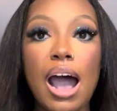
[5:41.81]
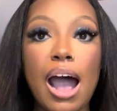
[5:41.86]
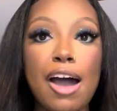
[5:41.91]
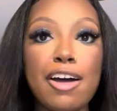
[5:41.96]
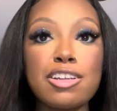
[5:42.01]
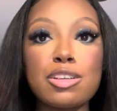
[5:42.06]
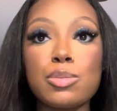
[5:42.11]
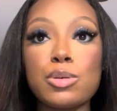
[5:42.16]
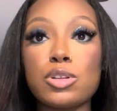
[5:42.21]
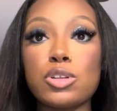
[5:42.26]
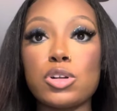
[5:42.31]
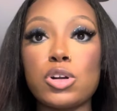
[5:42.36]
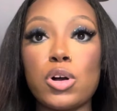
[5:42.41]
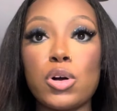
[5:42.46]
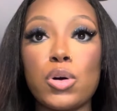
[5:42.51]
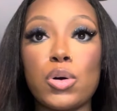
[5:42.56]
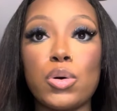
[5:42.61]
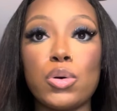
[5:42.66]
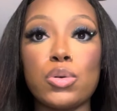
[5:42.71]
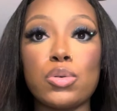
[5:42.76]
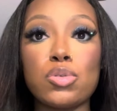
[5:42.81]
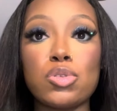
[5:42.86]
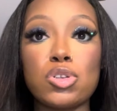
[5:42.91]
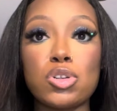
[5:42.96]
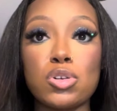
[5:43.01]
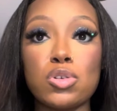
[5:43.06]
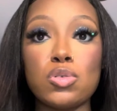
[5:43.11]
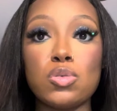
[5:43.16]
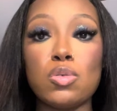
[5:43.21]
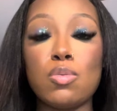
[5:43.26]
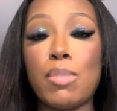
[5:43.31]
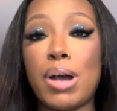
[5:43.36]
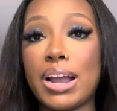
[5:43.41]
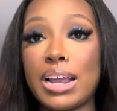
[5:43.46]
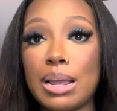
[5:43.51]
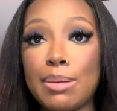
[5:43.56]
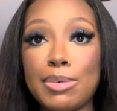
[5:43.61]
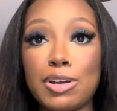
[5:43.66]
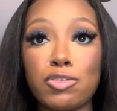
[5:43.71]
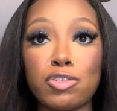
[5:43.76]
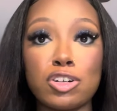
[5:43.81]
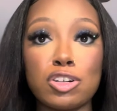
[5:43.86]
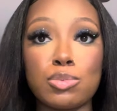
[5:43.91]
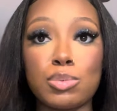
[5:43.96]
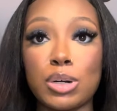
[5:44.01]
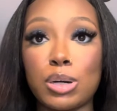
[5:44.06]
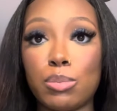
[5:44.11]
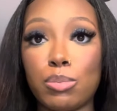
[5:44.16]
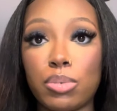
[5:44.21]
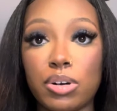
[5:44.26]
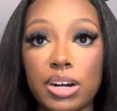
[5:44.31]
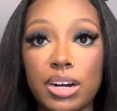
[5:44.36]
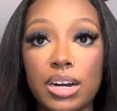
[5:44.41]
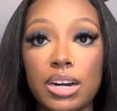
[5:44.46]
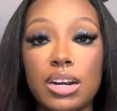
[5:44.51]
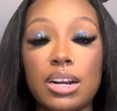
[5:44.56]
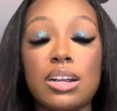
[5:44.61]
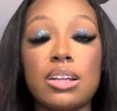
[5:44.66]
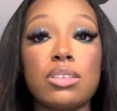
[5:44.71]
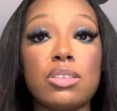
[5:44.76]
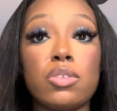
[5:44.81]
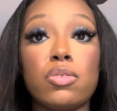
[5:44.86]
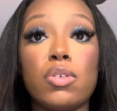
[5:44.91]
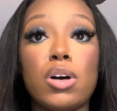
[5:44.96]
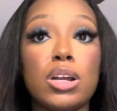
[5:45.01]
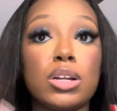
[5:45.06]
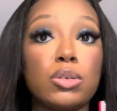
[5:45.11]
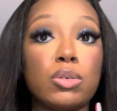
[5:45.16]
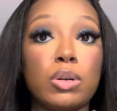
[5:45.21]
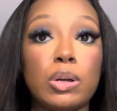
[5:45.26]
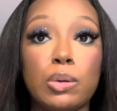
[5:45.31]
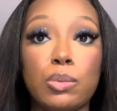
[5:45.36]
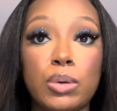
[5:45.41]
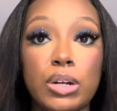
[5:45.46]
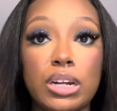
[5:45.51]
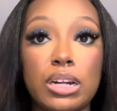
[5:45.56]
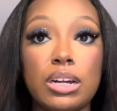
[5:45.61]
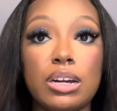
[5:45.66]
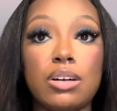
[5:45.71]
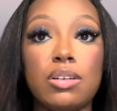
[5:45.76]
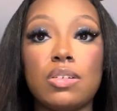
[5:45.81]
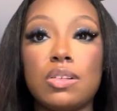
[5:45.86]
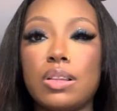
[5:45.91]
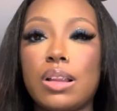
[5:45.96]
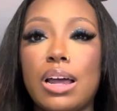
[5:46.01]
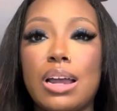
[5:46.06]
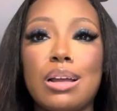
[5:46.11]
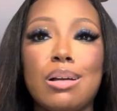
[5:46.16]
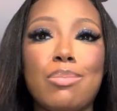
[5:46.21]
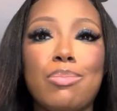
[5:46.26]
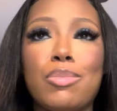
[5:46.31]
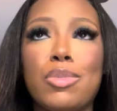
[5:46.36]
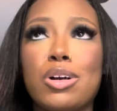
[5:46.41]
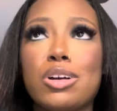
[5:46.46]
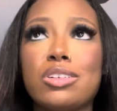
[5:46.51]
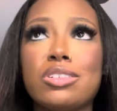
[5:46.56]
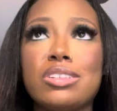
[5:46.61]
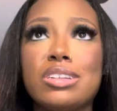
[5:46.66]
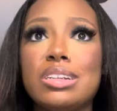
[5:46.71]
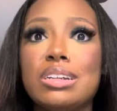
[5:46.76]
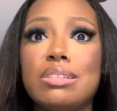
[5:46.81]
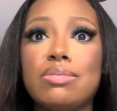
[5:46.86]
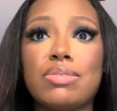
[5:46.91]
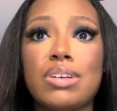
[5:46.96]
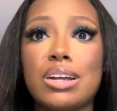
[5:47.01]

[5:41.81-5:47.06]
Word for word: I was supposed to go to Miami for spring break the following week on like March 10th,